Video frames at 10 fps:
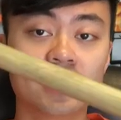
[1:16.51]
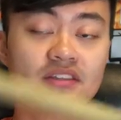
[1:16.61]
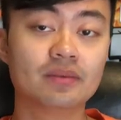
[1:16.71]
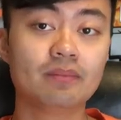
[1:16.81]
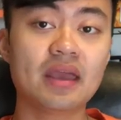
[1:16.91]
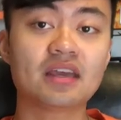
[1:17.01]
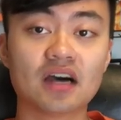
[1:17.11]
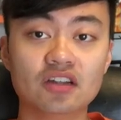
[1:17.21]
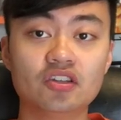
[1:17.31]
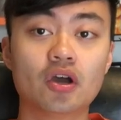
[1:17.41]
To make
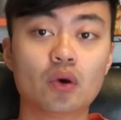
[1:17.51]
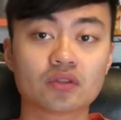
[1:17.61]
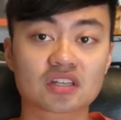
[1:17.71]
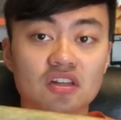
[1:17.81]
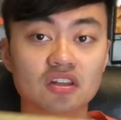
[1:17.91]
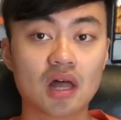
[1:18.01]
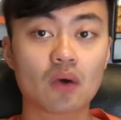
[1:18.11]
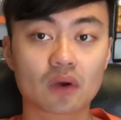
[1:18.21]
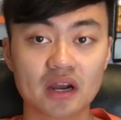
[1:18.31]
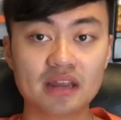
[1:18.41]
a note
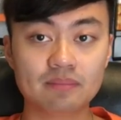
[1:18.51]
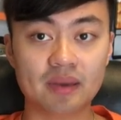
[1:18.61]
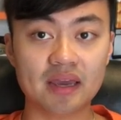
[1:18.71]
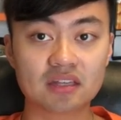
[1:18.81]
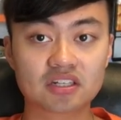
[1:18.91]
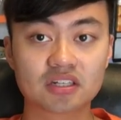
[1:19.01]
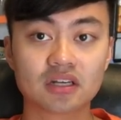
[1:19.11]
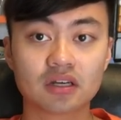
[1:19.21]
lower in pitch,